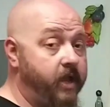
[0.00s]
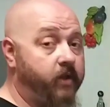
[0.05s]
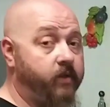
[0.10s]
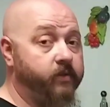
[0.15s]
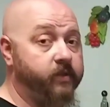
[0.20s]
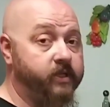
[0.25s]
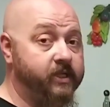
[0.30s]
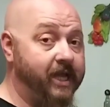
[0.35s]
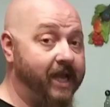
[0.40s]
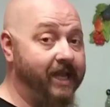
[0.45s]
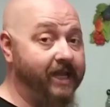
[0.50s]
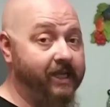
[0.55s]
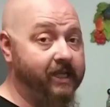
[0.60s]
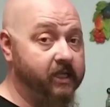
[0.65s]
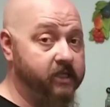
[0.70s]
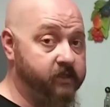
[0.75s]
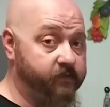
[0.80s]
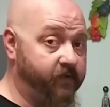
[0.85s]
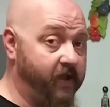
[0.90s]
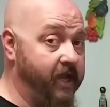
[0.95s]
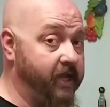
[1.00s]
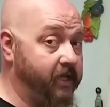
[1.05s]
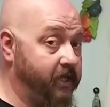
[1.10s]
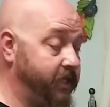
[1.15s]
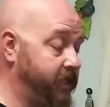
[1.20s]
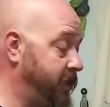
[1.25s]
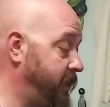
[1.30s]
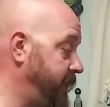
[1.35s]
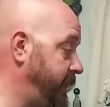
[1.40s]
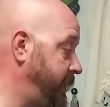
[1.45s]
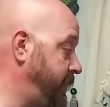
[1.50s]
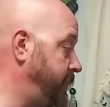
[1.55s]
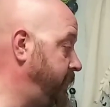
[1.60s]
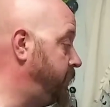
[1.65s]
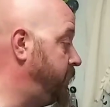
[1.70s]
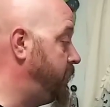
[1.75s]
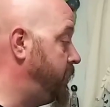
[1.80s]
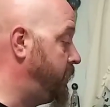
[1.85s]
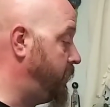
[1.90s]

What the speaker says: Now the tank is finally clean.